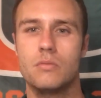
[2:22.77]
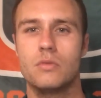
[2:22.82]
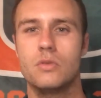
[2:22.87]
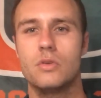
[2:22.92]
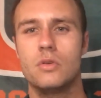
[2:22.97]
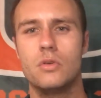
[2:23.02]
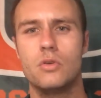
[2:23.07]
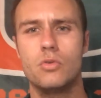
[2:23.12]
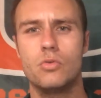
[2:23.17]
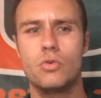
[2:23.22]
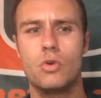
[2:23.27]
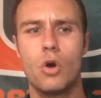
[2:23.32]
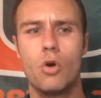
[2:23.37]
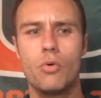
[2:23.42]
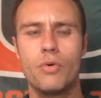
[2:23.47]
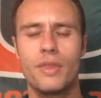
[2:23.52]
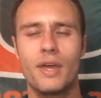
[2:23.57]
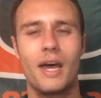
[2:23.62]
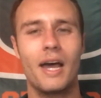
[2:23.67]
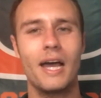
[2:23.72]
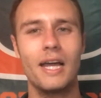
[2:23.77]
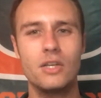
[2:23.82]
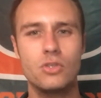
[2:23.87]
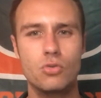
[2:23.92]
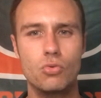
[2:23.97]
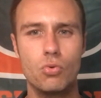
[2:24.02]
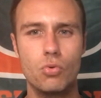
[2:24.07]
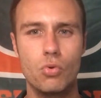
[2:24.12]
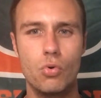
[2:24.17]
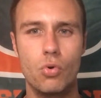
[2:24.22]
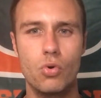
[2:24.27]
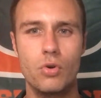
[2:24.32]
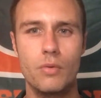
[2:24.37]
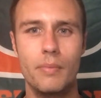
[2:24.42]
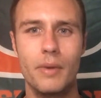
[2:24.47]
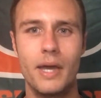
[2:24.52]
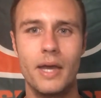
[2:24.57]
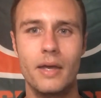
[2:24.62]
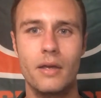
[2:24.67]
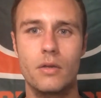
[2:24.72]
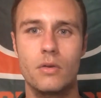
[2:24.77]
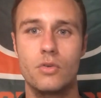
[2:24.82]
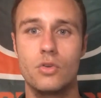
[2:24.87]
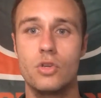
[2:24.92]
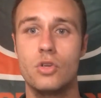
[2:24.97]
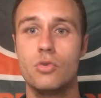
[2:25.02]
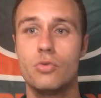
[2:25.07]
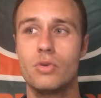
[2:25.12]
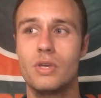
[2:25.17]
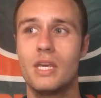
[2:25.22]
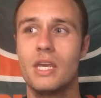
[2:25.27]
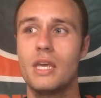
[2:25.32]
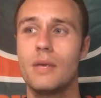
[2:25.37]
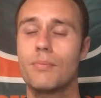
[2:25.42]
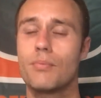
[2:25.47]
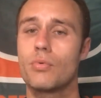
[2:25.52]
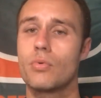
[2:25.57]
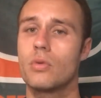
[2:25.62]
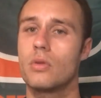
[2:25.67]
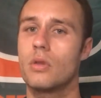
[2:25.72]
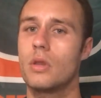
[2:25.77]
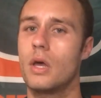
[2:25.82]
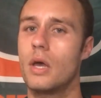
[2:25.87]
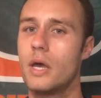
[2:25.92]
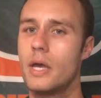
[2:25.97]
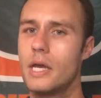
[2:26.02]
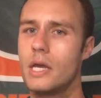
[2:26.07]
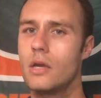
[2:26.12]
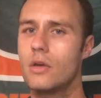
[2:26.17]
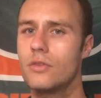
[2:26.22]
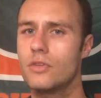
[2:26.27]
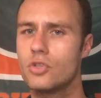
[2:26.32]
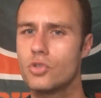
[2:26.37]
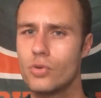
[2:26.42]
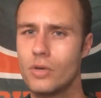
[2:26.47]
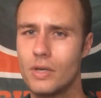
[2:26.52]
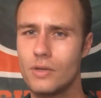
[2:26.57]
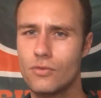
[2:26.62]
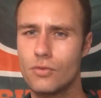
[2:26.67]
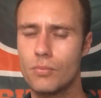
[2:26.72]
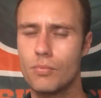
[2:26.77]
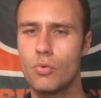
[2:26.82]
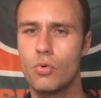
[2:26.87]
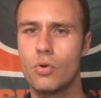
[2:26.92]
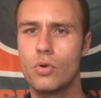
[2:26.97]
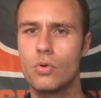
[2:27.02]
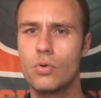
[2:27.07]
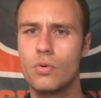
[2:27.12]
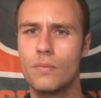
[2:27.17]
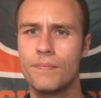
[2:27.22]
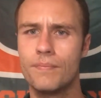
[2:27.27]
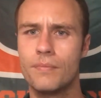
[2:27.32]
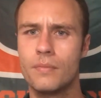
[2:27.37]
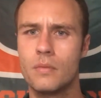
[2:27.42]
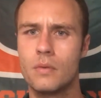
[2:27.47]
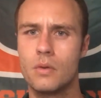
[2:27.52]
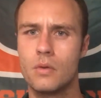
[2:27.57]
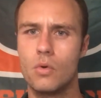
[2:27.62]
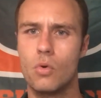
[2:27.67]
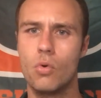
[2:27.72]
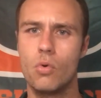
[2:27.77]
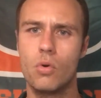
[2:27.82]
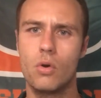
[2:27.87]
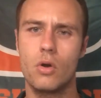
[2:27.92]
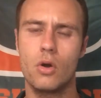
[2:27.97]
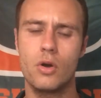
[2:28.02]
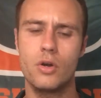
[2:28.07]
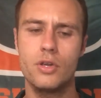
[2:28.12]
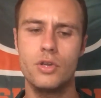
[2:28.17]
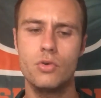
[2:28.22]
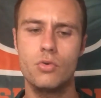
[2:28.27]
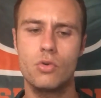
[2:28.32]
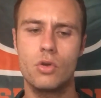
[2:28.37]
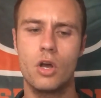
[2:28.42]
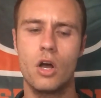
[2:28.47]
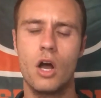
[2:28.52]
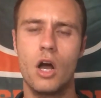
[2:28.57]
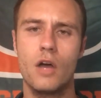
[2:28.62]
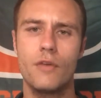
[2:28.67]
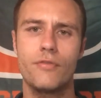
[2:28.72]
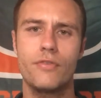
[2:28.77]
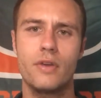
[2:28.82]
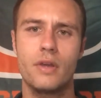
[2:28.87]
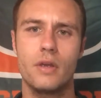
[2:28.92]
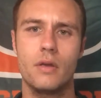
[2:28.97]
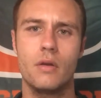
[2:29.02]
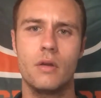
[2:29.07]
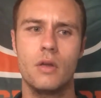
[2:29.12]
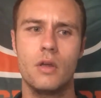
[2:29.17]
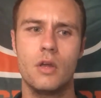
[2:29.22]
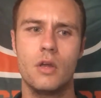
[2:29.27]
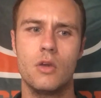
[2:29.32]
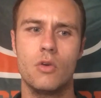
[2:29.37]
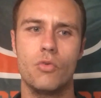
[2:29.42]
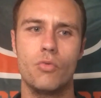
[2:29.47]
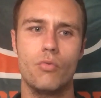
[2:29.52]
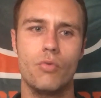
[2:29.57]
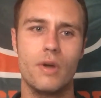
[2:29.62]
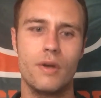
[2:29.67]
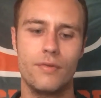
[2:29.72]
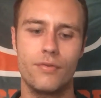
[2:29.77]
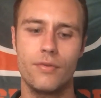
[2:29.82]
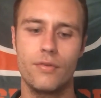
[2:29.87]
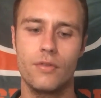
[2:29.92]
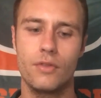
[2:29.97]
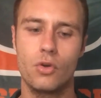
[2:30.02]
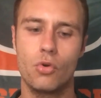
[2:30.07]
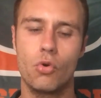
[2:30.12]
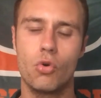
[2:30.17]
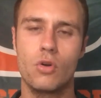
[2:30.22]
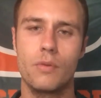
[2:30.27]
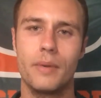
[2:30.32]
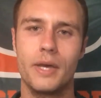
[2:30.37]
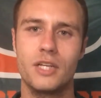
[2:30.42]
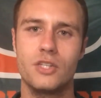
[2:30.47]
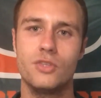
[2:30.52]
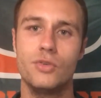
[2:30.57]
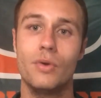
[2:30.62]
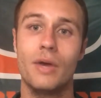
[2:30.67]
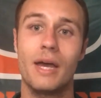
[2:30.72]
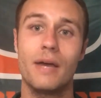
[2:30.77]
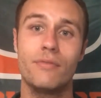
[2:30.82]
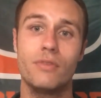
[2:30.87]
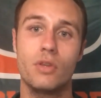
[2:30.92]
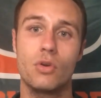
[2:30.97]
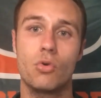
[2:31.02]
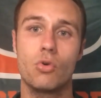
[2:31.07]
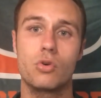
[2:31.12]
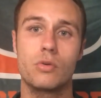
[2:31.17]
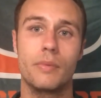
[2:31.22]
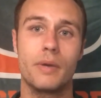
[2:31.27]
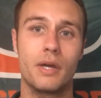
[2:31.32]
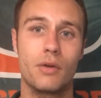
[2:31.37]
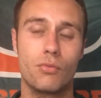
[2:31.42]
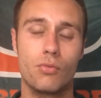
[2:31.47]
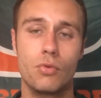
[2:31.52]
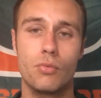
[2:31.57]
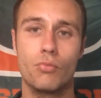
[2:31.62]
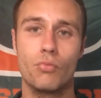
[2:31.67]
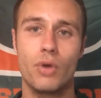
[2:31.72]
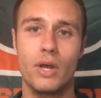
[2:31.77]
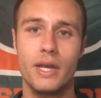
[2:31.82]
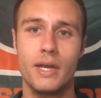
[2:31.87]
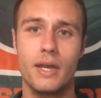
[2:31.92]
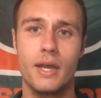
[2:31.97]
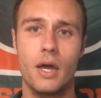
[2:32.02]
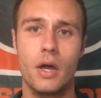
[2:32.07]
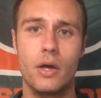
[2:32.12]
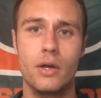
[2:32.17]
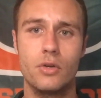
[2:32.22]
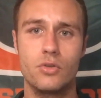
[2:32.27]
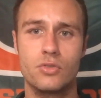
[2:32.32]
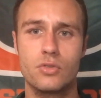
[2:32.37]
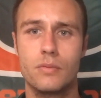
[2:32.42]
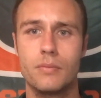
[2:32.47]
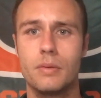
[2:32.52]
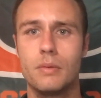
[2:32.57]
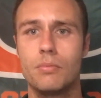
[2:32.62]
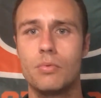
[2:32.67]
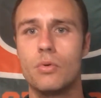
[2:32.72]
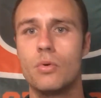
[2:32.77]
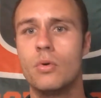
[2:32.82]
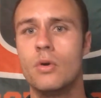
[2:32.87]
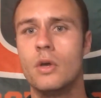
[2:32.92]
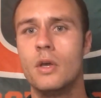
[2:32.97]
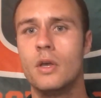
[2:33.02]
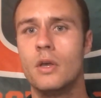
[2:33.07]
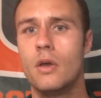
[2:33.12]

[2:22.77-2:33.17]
do you go with a high school quarterback? Do you keep relying on the transfer portal? Or are you confident with the quarterbacks you have in the quarterback room right now? I know some people